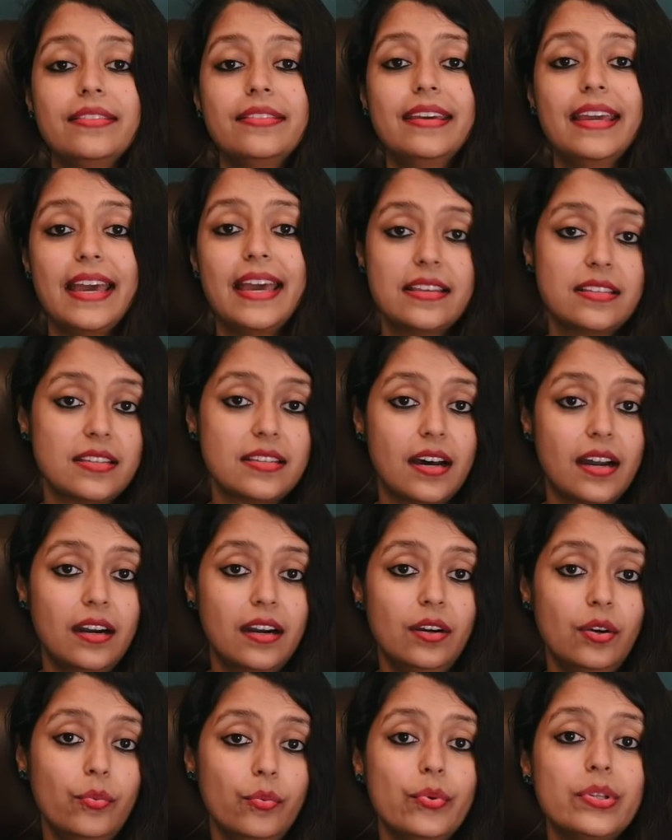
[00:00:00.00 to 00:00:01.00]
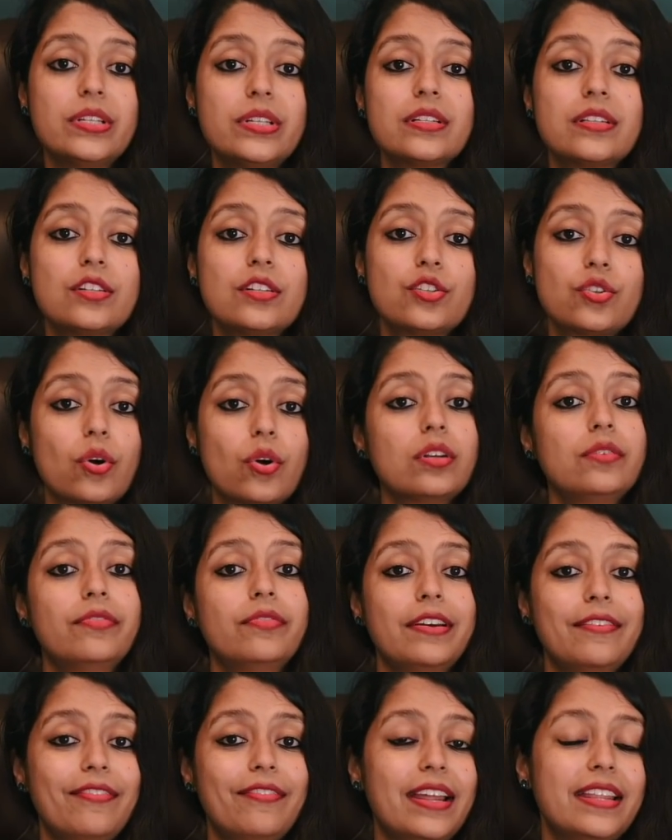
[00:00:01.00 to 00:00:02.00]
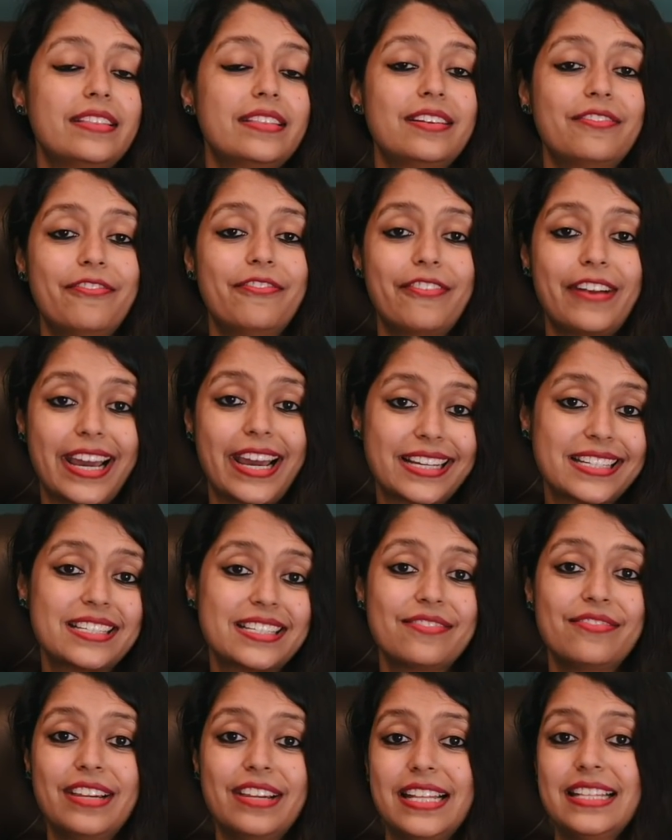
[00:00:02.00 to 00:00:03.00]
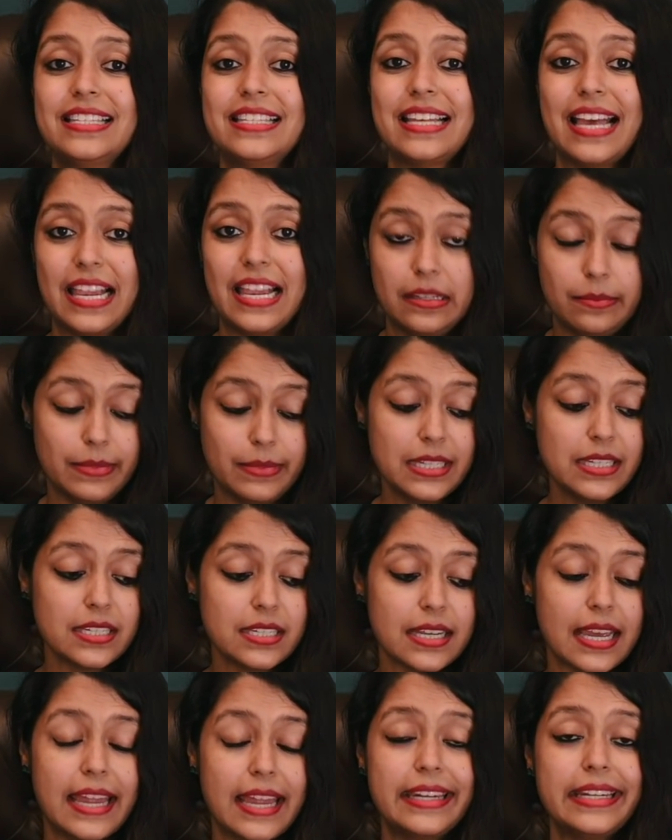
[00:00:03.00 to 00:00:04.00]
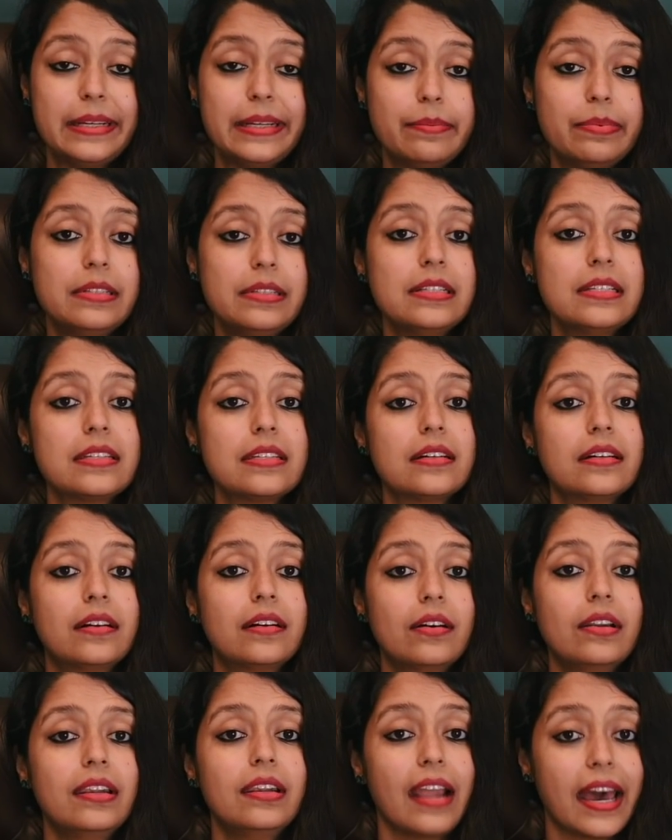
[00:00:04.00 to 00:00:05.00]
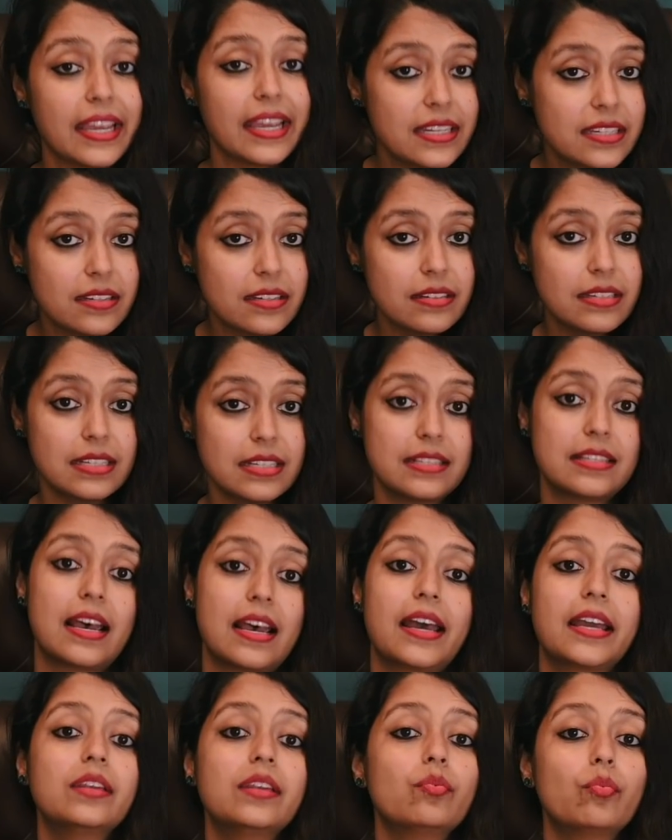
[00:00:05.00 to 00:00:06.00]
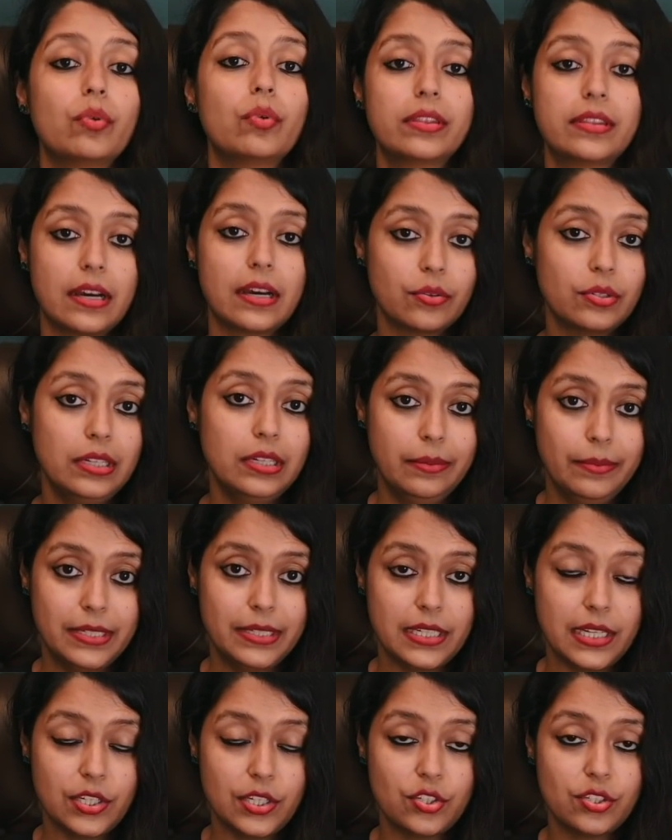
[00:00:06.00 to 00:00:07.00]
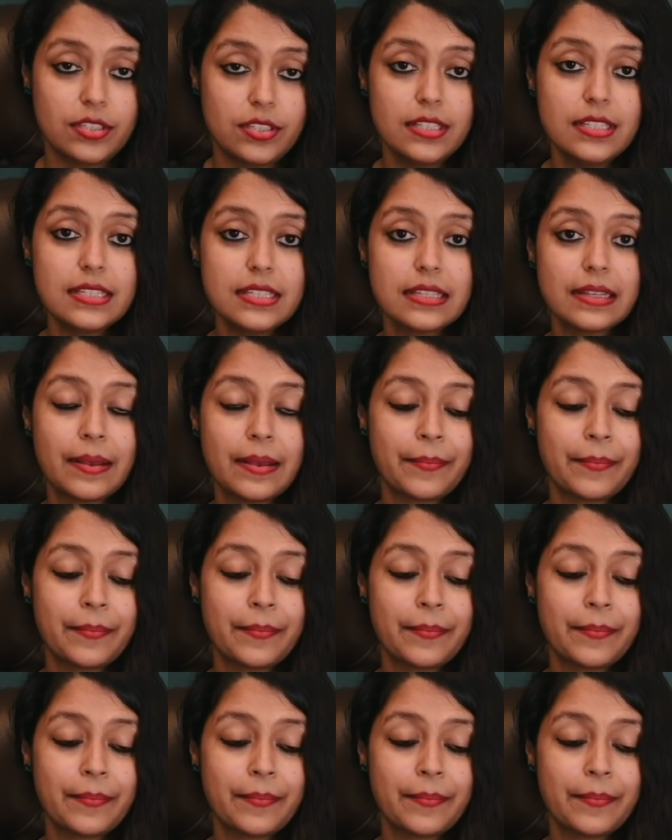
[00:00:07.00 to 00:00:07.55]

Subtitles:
The SR, which is the short wavelength refractive lens element, enables a lighter design without limitations.